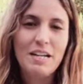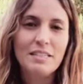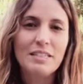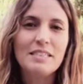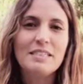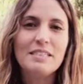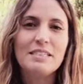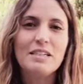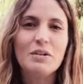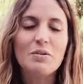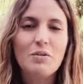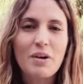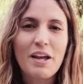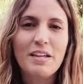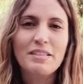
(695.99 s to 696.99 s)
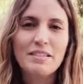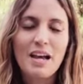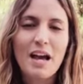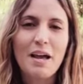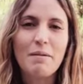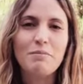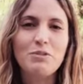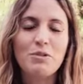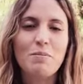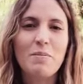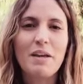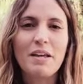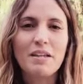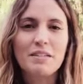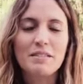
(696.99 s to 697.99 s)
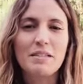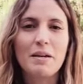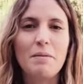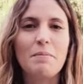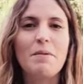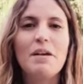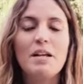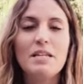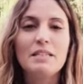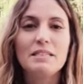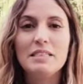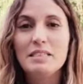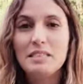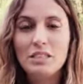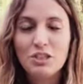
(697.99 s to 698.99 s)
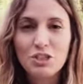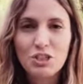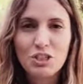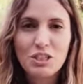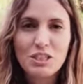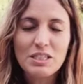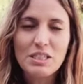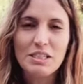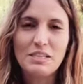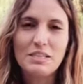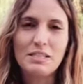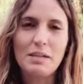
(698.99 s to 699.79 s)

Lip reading: This is a great time to make some decisions and